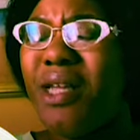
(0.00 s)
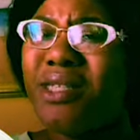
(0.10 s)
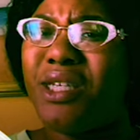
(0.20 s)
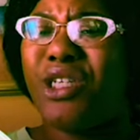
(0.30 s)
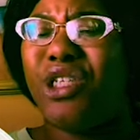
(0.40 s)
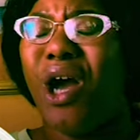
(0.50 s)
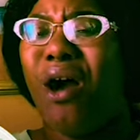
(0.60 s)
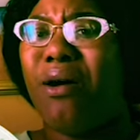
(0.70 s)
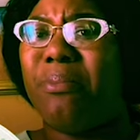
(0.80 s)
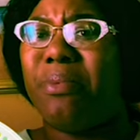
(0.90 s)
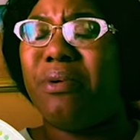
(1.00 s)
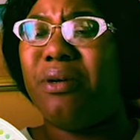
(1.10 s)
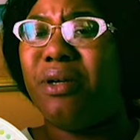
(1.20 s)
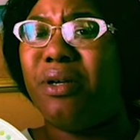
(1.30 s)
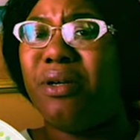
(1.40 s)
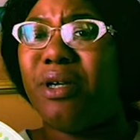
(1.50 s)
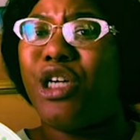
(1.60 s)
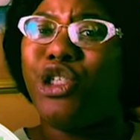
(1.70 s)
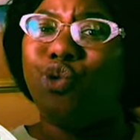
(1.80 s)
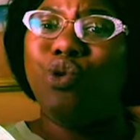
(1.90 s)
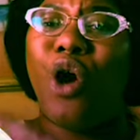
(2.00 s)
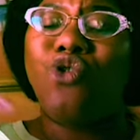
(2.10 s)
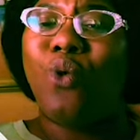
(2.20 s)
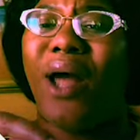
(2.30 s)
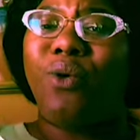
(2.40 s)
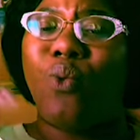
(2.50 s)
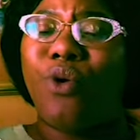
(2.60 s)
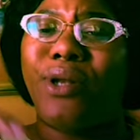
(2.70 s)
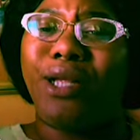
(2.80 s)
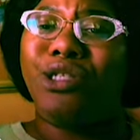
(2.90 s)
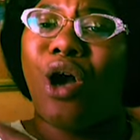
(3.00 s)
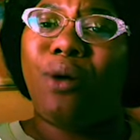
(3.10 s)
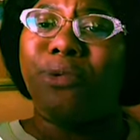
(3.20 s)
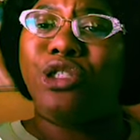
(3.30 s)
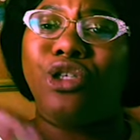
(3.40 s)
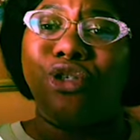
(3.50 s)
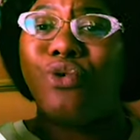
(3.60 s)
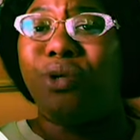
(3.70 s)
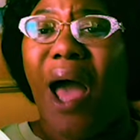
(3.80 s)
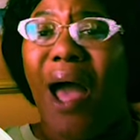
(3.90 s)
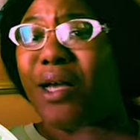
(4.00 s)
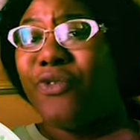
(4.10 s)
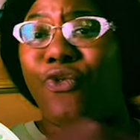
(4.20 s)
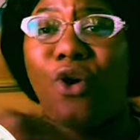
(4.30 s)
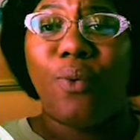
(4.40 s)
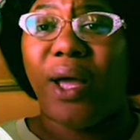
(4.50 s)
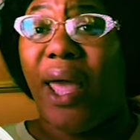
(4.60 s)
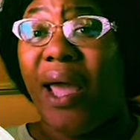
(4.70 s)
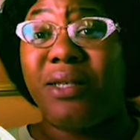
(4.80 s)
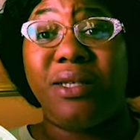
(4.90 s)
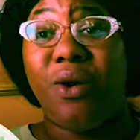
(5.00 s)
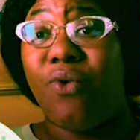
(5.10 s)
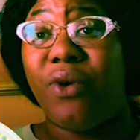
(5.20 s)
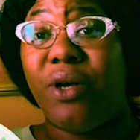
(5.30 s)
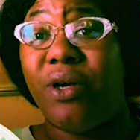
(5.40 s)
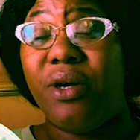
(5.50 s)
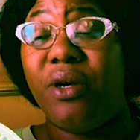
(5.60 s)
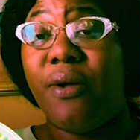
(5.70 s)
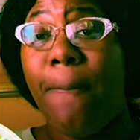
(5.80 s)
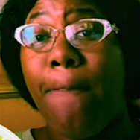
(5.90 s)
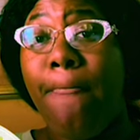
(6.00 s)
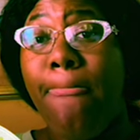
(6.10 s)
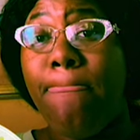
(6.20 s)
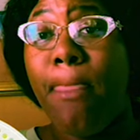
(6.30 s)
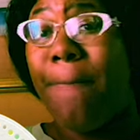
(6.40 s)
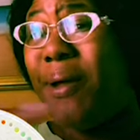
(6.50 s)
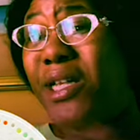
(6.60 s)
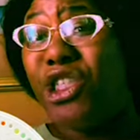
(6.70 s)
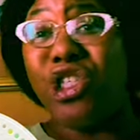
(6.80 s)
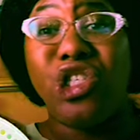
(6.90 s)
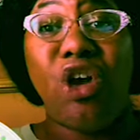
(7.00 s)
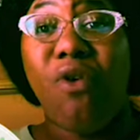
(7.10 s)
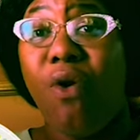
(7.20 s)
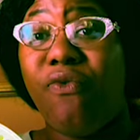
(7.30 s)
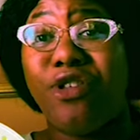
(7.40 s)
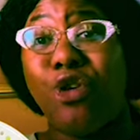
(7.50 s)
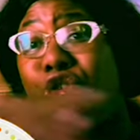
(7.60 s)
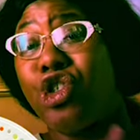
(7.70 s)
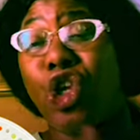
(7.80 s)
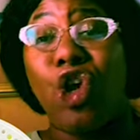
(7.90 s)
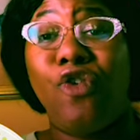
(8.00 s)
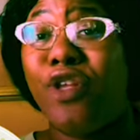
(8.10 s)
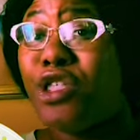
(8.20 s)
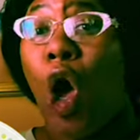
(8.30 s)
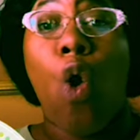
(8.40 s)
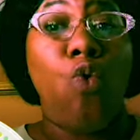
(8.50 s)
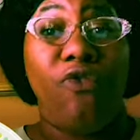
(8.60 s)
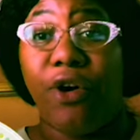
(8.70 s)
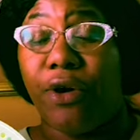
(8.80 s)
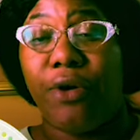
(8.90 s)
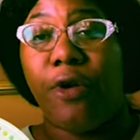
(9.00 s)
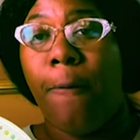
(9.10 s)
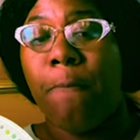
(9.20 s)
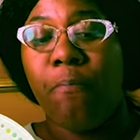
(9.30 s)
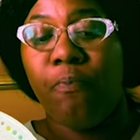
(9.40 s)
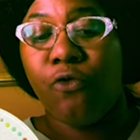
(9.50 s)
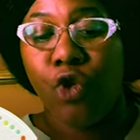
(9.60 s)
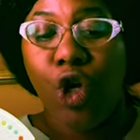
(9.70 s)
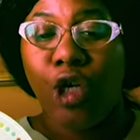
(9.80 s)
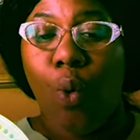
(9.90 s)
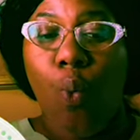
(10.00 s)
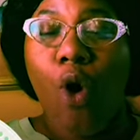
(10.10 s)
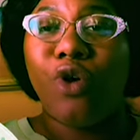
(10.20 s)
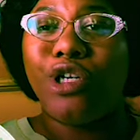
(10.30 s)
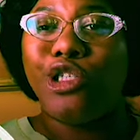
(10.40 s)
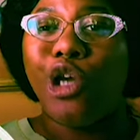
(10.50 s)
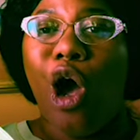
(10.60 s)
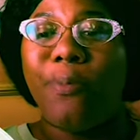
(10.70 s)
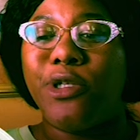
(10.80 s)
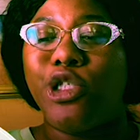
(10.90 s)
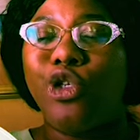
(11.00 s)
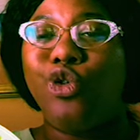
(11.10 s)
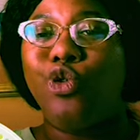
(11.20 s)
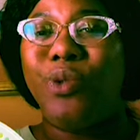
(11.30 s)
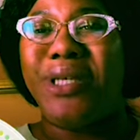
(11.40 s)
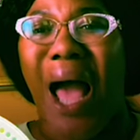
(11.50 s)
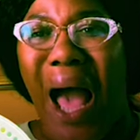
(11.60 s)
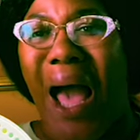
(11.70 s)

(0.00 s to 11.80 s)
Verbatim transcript: to the job because you know you got to work that job until you die because 401ks is over. Pensions are over. Social Security's over. So you're going to work a job until you die.